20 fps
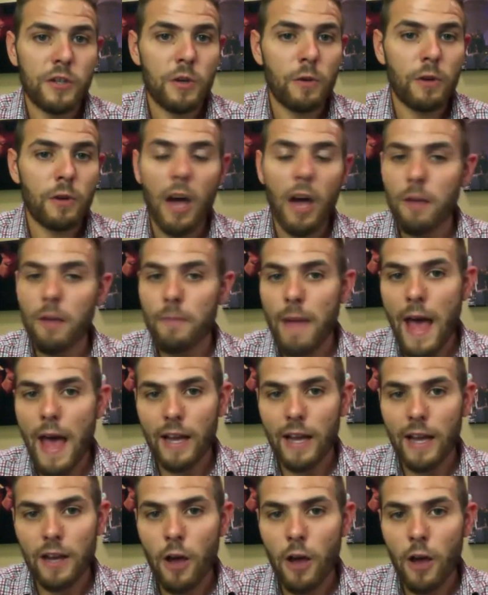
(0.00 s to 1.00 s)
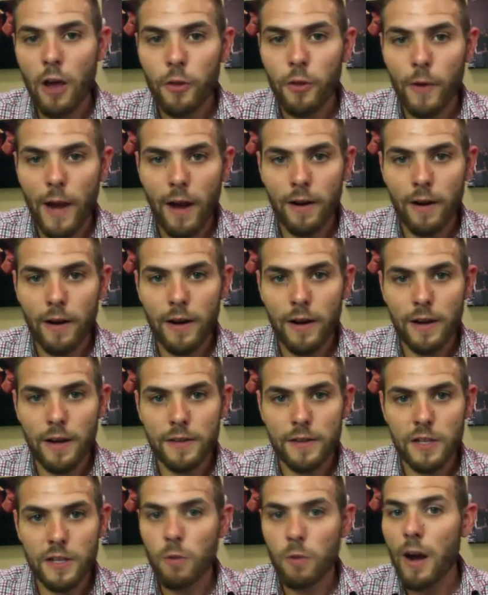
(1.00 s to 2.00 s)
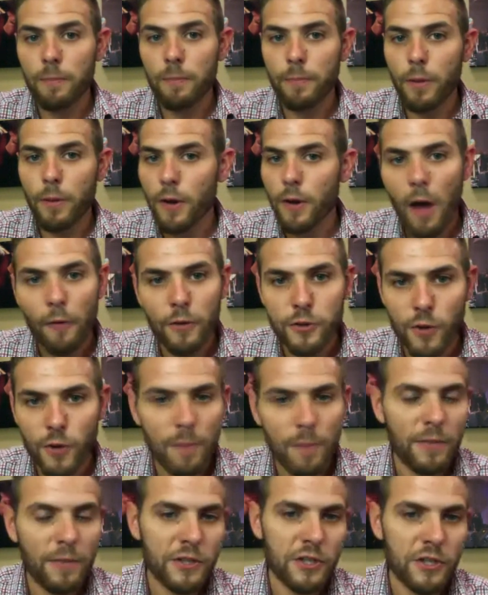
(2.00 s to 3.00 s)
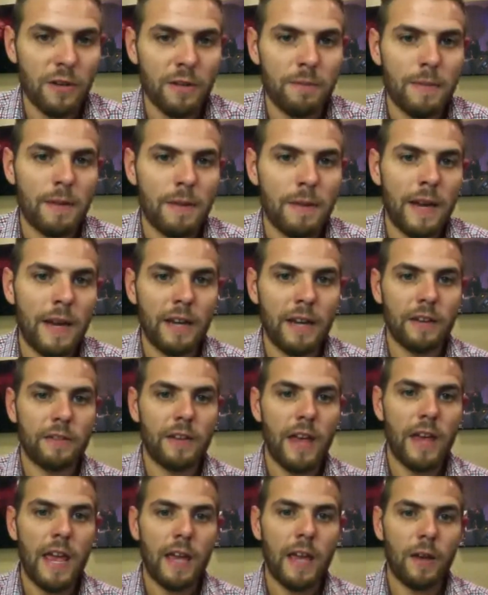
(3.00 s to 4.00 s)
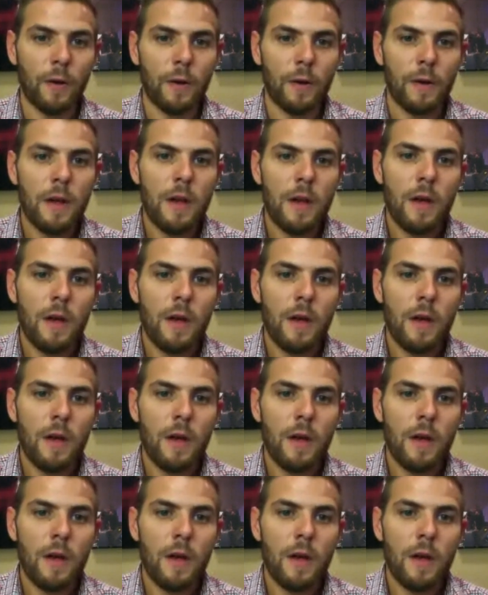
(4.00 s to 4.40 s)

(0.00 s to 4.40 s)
cut back in other areas, that you might have put off a trip that you had been meaning to take,